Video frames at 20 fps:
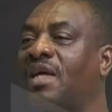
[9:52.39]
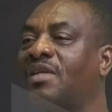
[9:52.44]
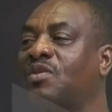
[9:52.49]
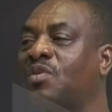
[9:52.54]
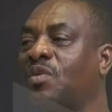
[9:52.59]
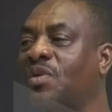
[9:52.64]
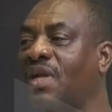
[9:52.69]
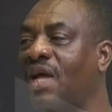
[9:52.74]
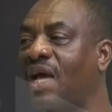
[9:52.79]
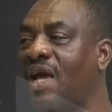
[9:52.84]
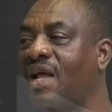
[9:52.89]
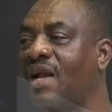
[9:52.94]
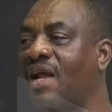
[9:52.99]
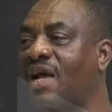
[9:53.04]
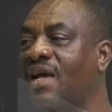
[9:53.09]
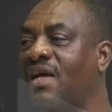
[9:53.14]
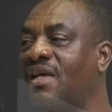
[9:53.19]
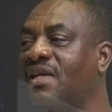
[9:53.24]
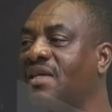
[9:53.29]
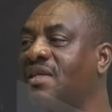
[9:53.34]
to
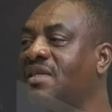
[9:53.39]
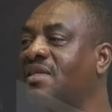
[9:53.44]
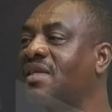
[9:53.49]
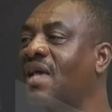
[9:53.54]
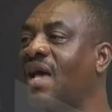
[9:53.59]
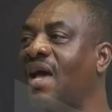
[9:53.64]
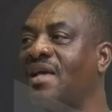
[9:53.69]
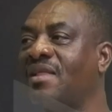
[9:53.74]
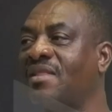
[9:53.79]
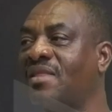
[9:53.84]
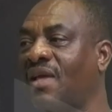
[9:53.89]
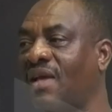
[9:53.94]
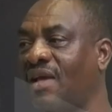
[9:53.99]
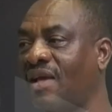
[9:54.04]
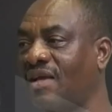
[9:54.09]
naira is high there.